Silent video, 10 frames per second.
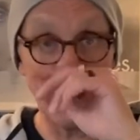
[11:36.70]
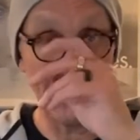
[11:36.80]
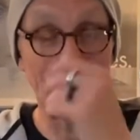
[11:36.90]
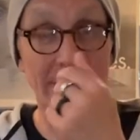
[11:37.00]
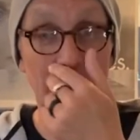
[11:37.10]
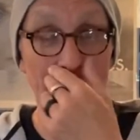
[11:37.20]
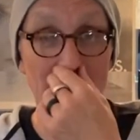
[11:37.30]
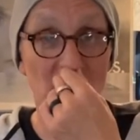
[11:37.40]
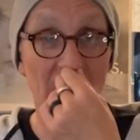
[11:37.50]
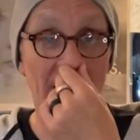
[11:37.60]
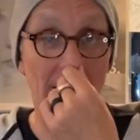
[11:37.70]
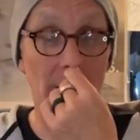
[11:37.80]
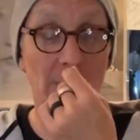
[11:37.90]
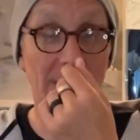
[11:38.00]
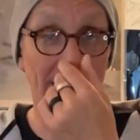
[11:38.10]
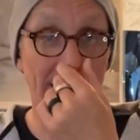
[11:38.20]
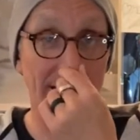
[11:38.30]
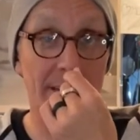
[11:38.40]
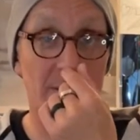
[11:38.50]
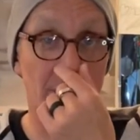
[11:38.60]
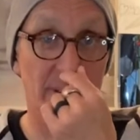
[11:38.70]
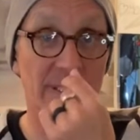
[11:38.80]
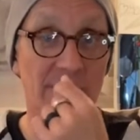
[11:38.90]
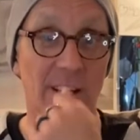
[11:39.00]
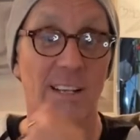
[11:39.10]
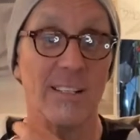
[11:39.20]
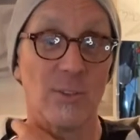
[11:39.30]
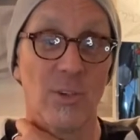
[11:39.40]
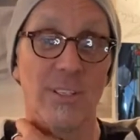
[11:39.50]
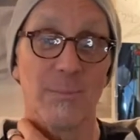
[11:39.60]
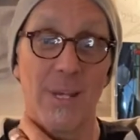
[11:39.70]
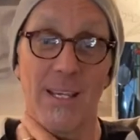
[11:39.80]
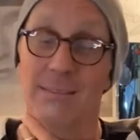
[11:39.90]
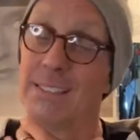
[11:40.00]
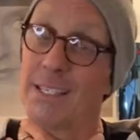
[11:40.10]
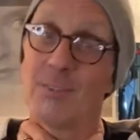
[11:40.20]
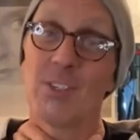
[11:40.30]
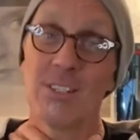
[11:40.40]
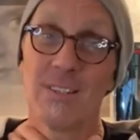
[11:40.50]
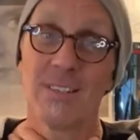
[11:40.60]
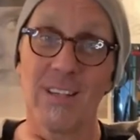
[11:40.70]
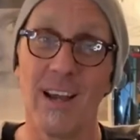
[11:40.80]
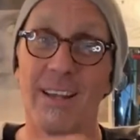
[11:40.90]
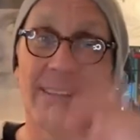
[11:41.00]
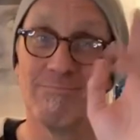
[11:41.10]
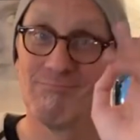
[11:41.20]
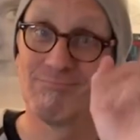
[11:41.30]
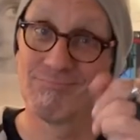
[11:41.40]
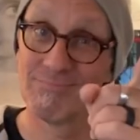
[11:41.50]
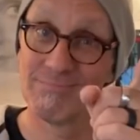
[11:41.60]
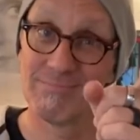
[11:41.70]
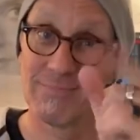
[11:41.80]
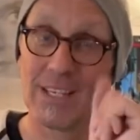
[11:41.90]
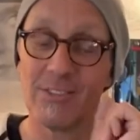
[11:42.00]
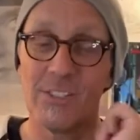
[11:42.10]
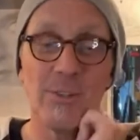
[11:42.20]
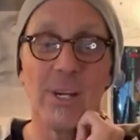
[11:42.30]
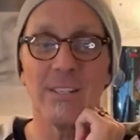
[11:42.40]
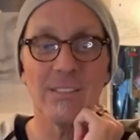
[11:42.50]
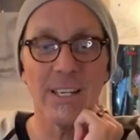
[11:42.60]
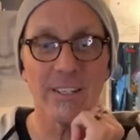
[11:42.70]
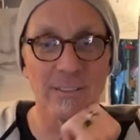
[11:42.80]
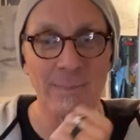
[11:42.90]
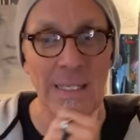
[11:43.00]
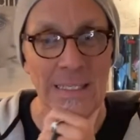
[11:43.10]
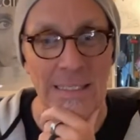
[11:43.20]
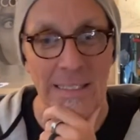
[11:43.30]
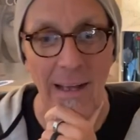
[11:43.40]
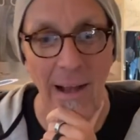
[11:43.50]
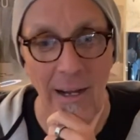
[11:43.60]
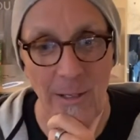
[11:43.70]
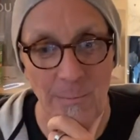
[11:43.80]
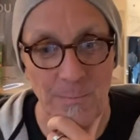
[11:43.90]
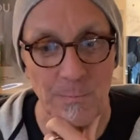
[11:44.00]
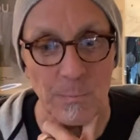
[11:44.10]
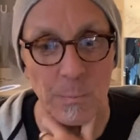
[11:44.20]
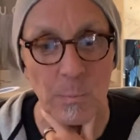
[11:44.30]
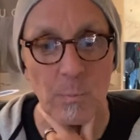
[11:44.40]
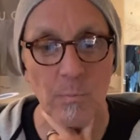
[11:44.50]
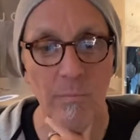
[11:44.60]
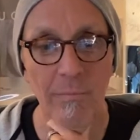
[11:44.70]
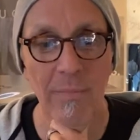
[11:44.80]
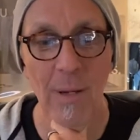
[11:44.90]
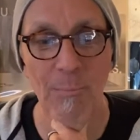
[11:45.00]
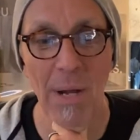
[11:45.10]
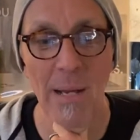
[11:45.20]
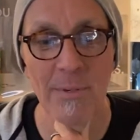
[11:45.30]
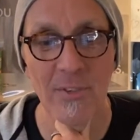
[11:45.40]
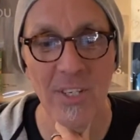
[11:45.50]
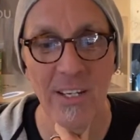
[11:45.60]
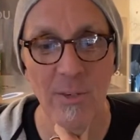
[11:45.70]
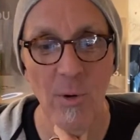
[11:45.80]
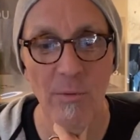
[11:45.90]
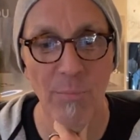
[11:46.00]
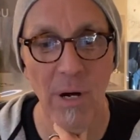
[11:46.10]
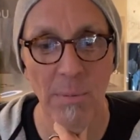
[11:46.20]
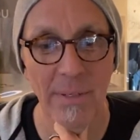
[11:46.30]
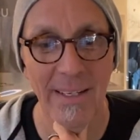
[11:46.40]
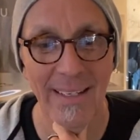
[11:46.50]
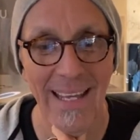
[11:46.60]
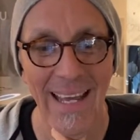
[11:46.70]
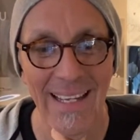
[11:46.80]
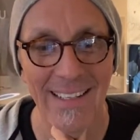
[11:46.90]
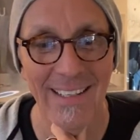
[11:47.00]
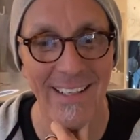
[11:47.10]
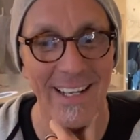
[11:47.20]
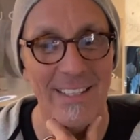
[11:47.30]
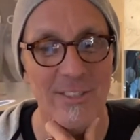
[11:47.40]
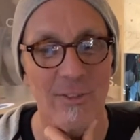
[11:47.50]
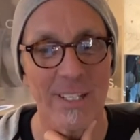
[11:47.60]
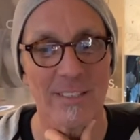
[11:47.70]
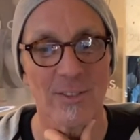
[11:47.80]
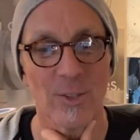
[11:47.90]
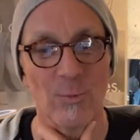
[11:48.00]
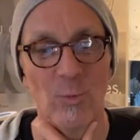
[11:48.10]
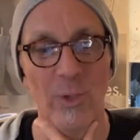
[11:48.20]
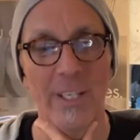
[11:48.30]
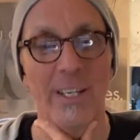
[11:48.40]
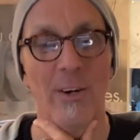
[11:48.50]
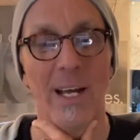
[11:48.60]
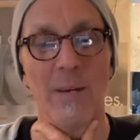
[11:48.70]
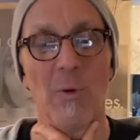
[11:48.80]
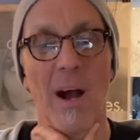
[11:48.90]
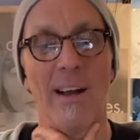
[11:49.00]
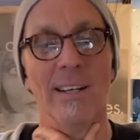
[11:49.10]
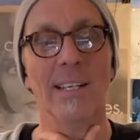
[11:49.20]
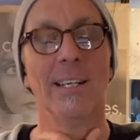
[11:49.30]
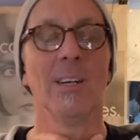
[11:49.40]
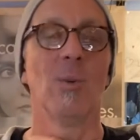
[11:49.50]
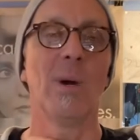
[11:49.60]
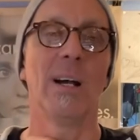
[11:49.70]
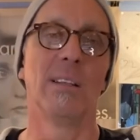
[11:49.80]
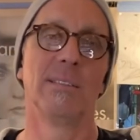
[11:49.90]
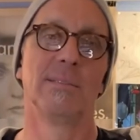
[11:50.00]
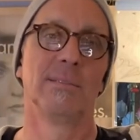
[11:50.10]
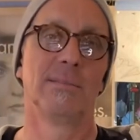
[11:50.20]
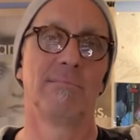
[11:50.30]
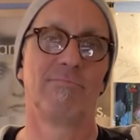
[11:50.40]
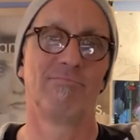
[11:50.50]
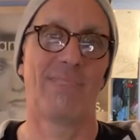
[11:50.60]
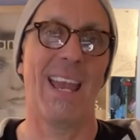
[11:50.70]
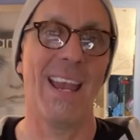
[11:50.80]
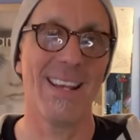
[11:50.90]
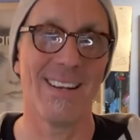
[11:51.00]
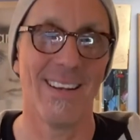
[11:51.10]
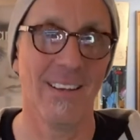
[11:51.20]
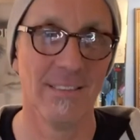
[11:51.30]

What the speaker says: and so that's why I would let Lady Jerry decide. And trust me, if she's deciding, I'll see you guys later. Bob, you're saying you own property in Canada in case things really go haywire. Well, Canada,